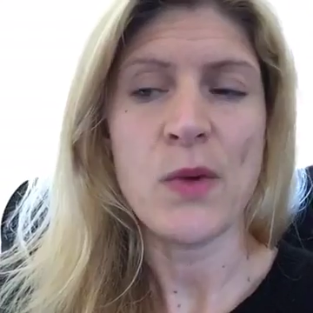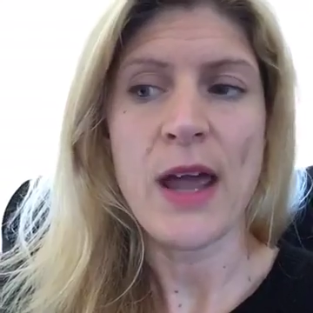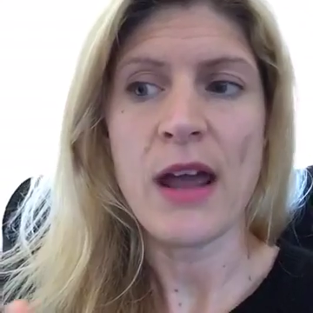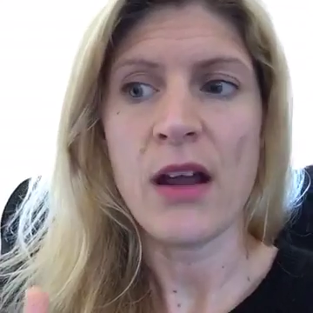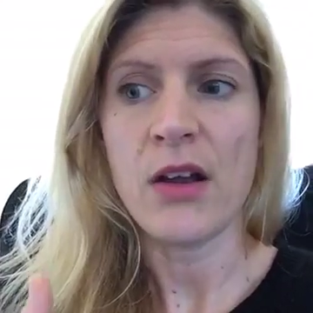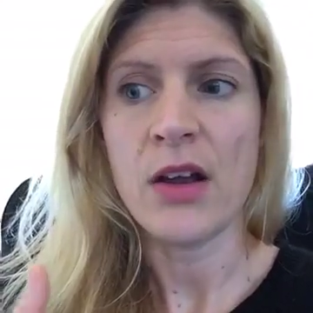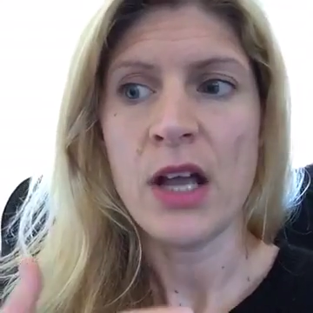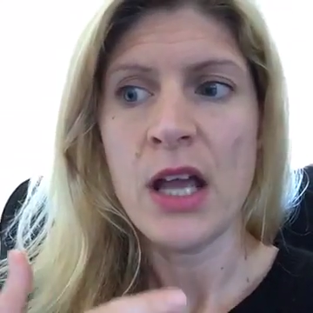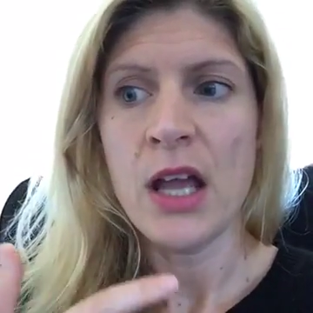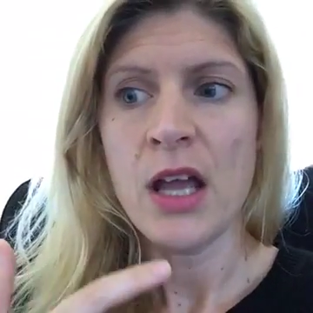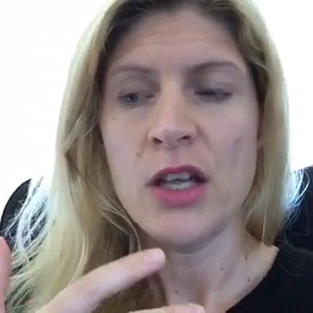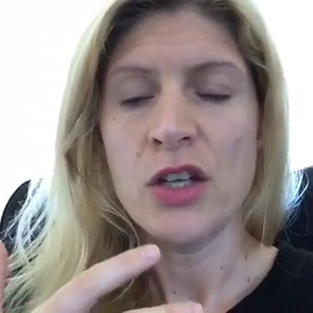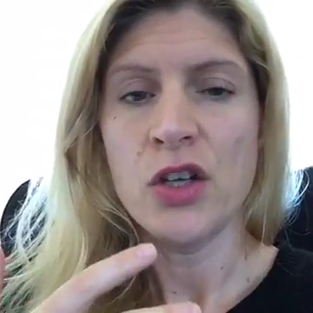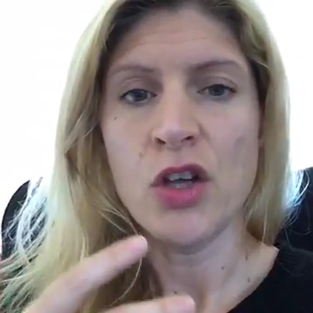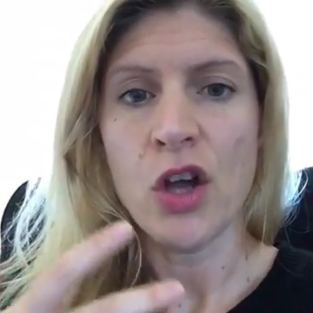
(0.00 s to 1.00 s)
where
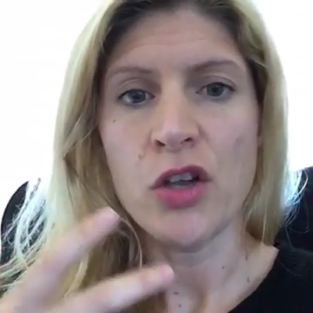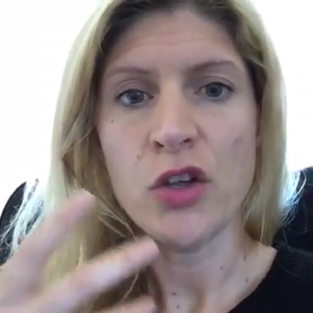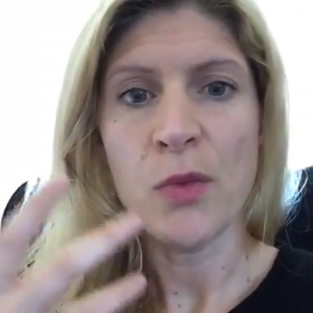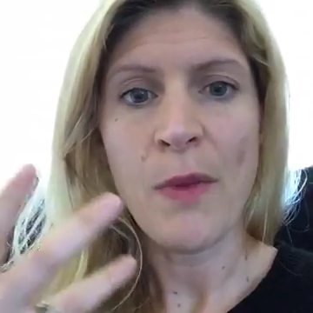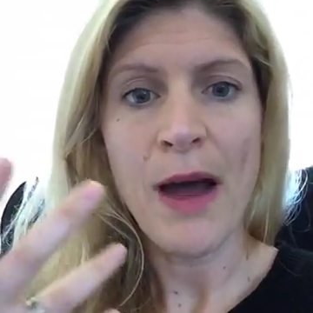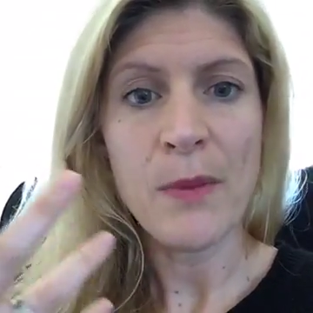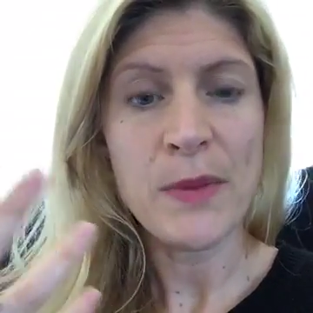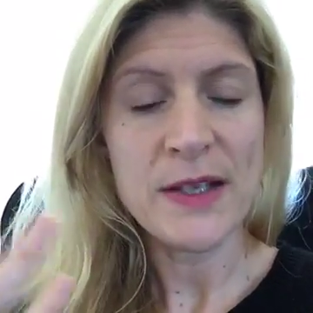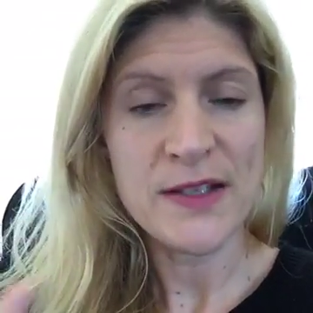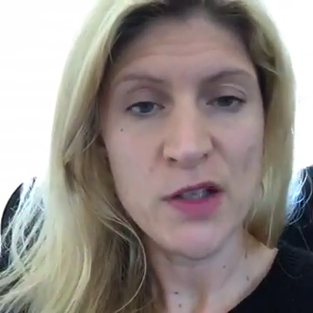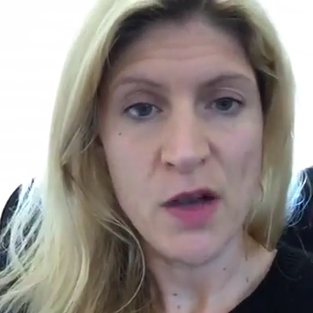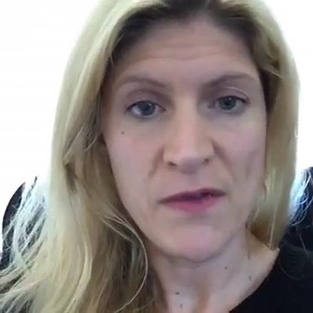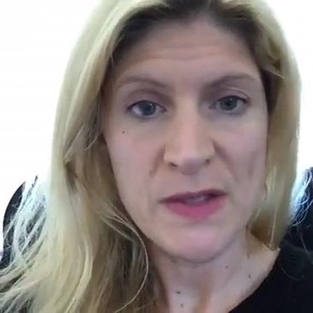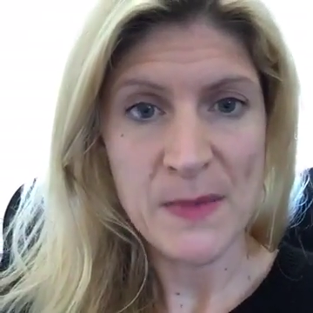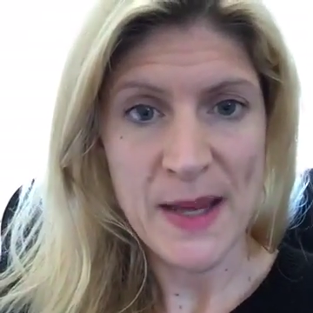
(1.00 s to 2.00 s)
you might be a
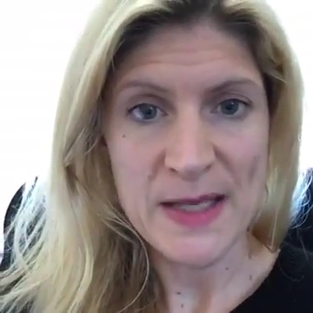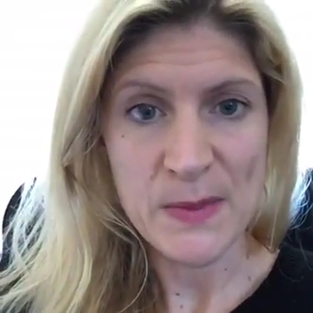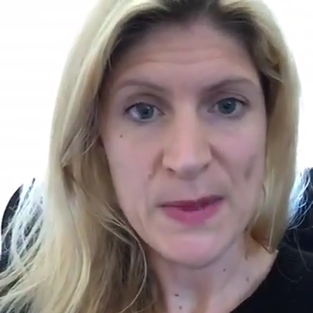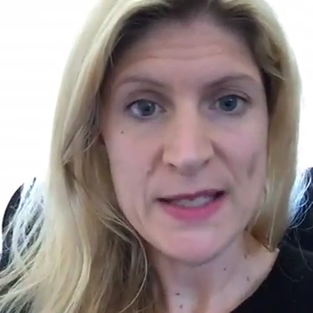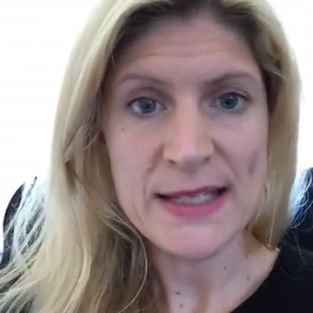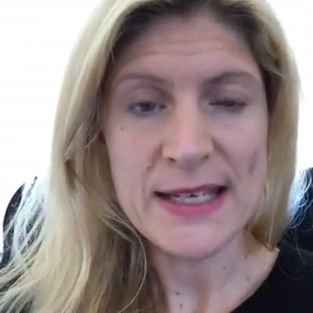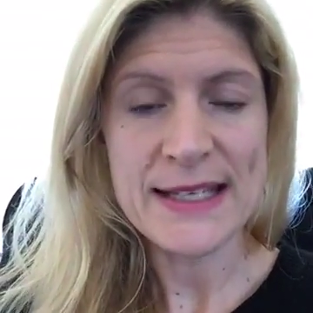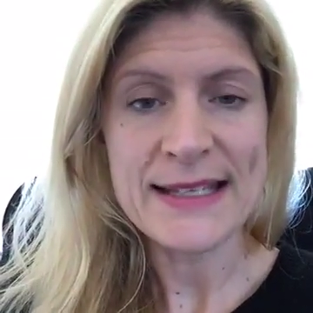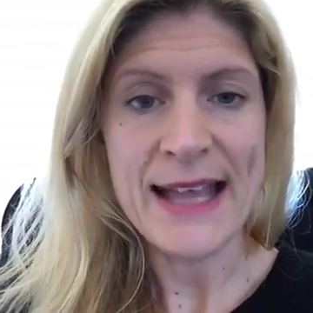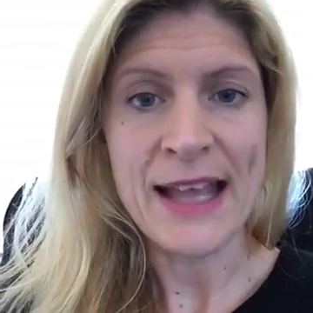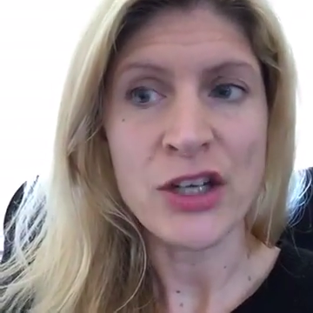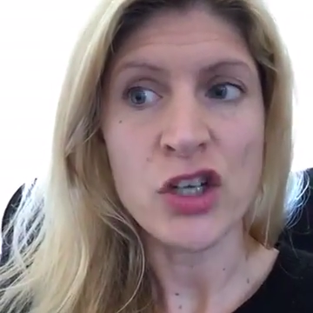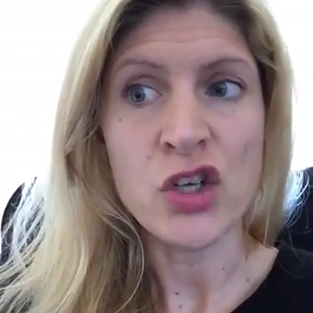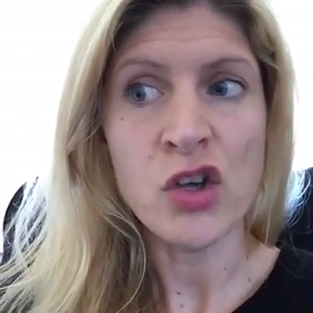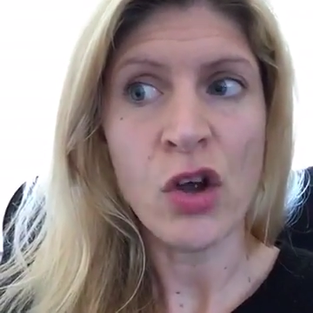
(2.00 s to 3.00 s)
service-based business and
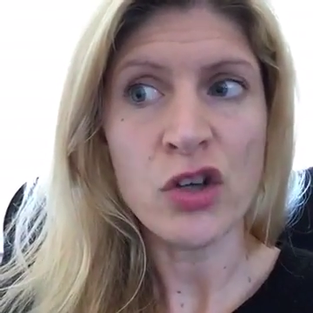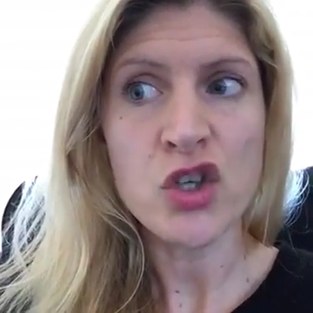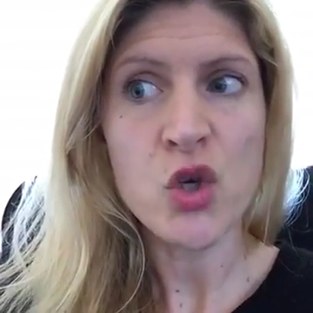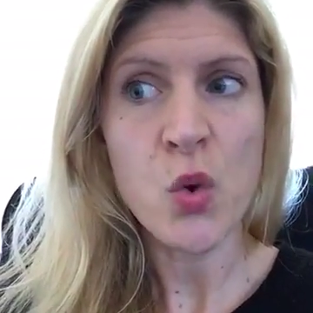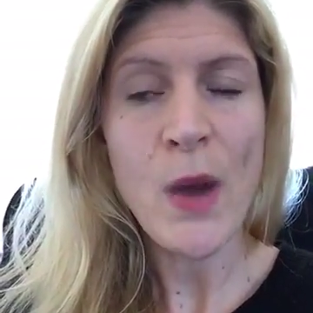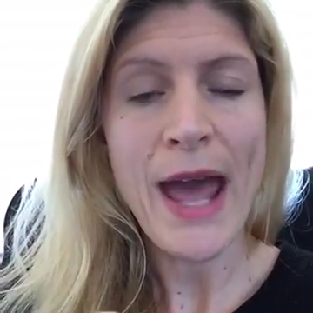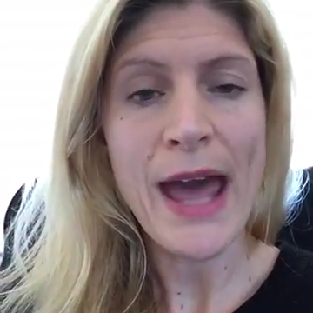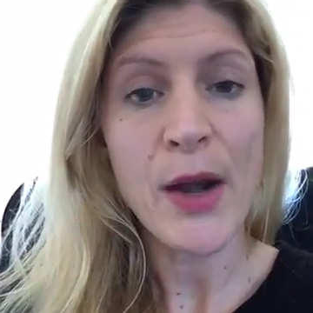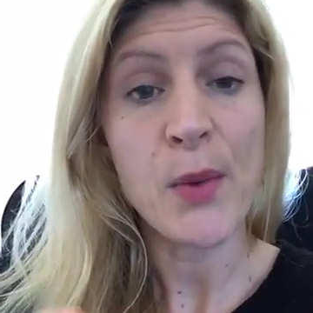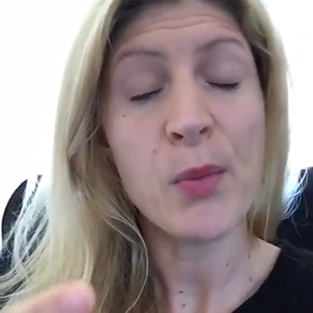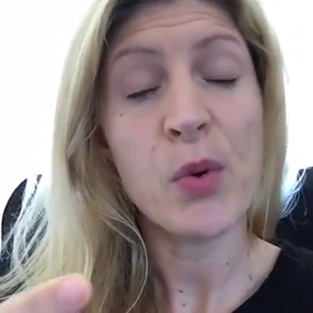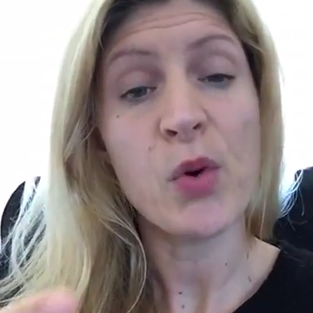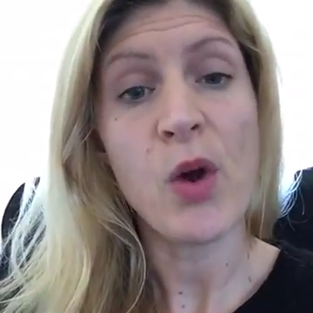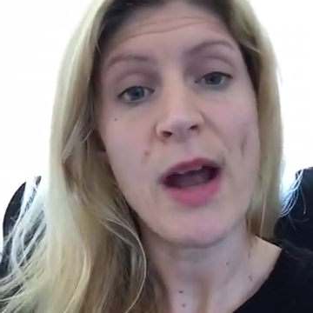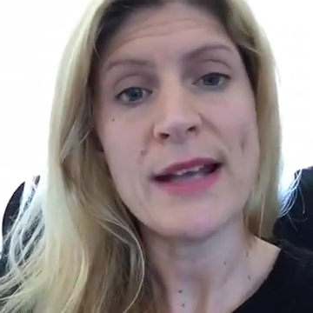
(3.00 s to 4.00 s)
you're not sure how to
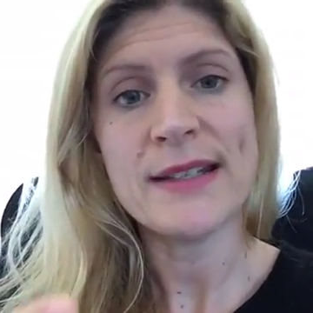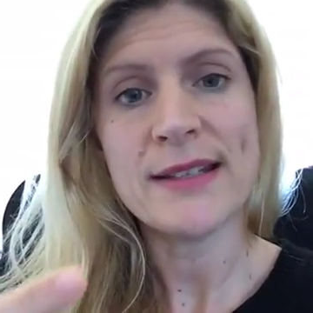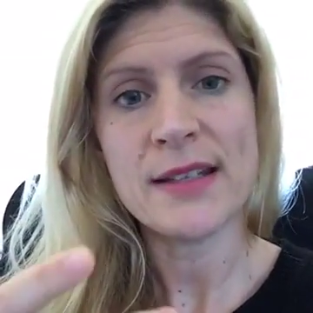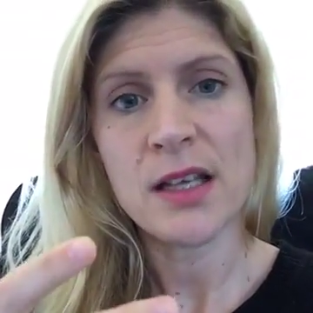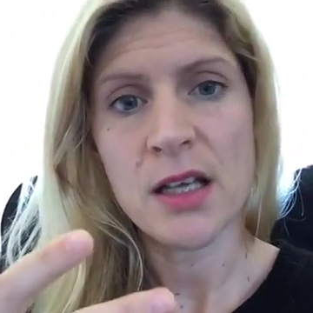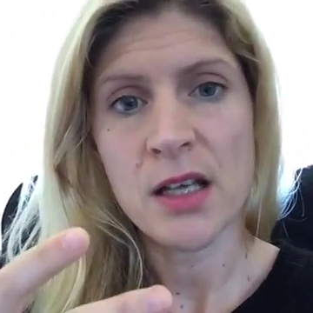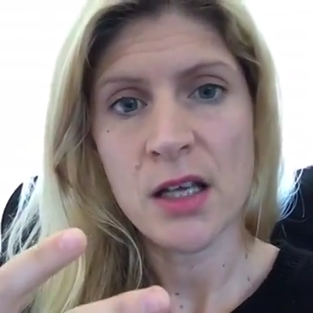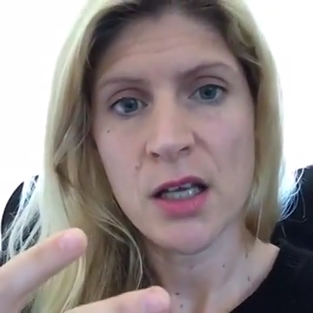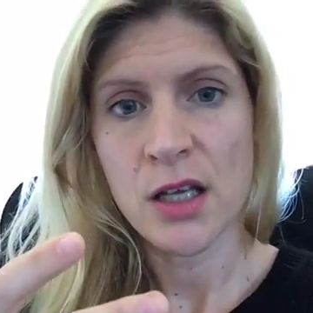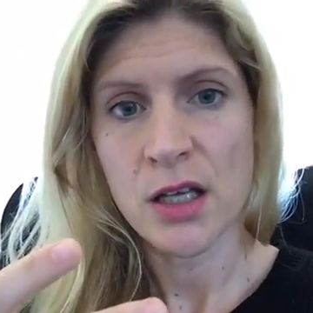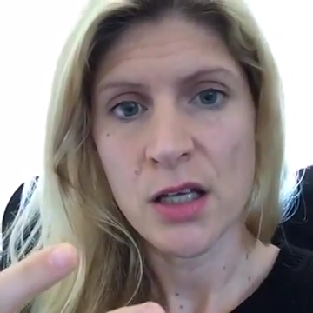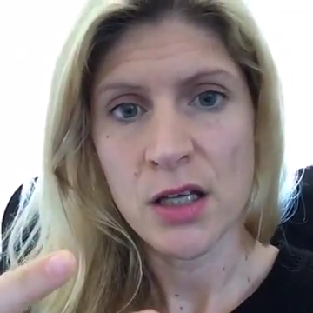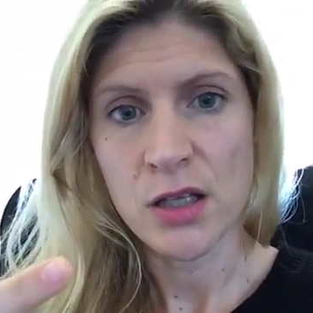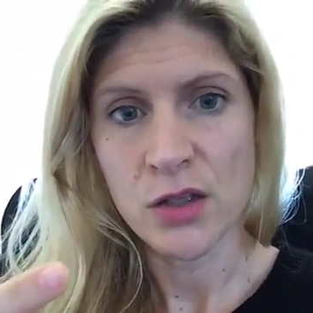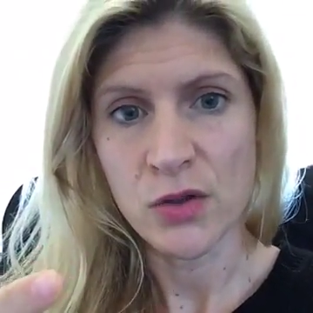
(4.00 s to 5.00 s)
price
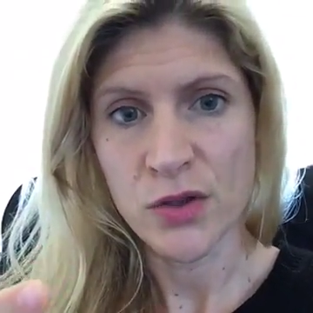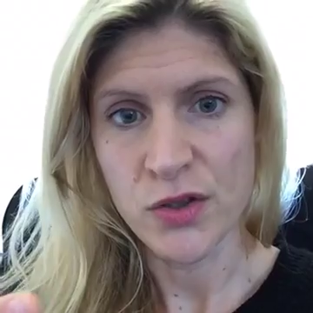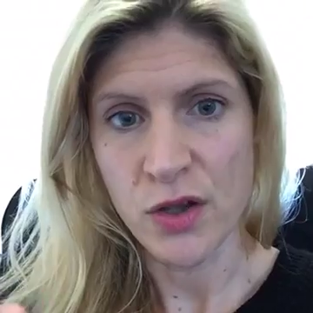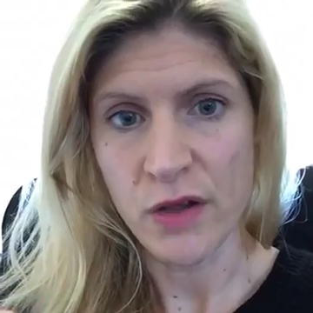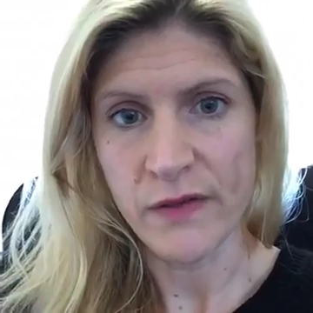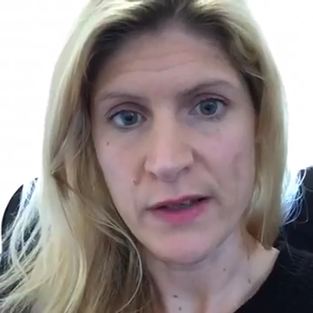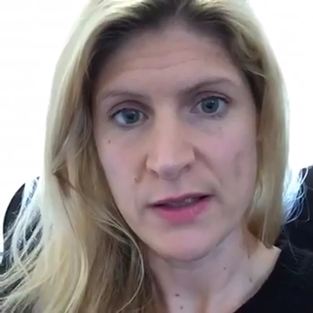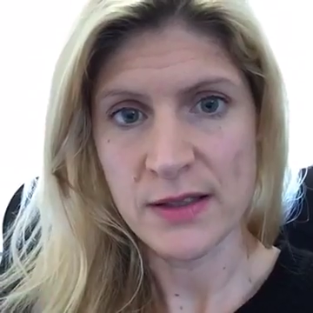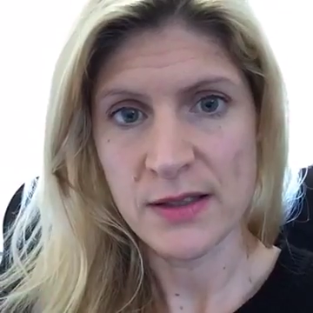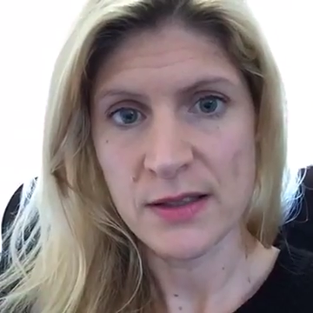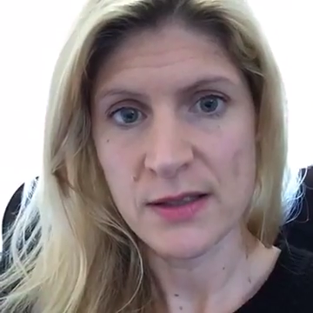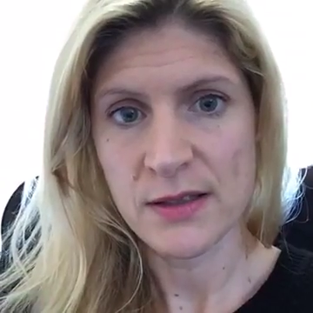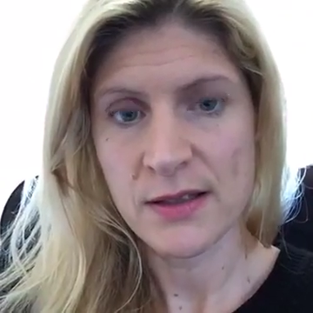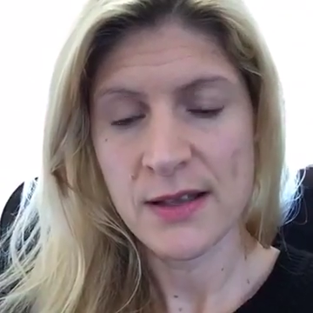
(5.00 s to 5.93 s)
your service.